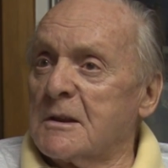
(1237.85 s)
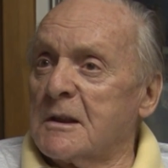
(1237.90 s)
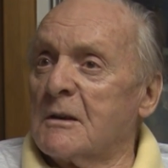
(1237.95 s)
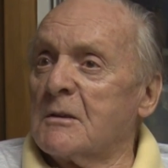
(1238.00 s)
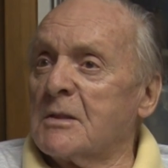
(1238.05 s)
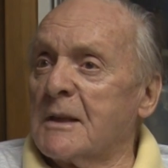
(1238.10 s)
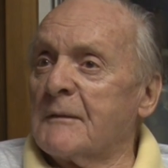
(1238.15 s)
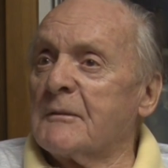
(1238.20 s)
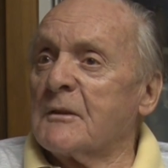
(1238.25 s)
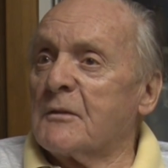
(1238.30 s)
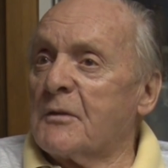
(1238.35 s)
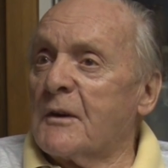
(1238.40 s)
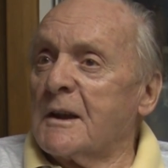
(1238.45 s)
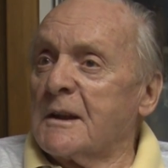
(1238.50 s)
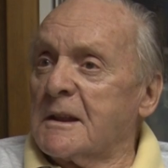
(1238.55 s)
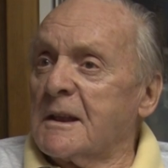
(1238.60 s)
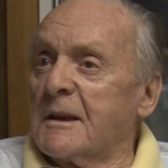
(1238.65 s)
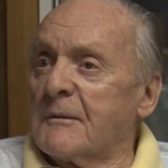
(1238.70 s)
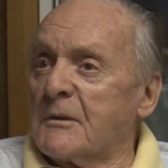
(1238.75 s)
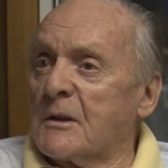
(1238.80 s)
Their 11th
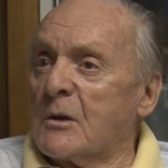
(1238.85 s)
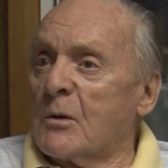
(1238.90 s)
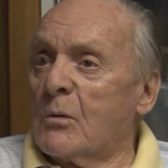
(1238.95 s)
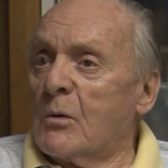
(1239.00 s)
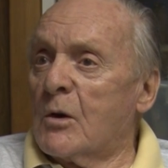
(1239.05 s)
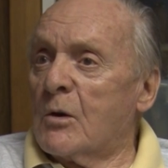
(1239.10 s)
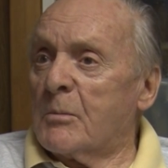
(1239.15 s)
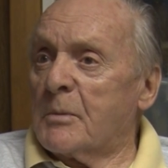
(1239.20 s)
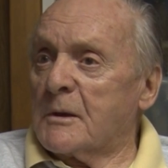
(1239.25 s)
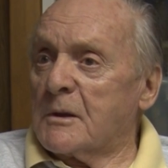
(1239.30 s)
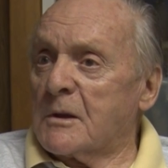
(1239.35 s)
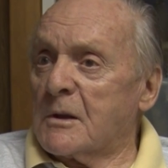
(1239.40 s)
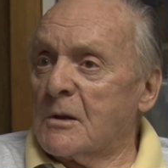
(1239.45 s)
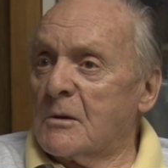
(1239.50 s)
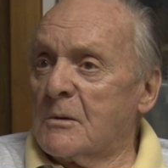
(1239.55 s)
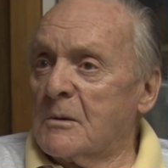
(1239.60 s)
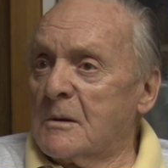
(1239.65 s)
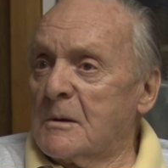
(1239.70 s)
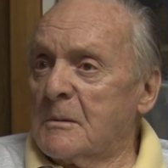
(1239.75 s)
fight, they have to go open. You know.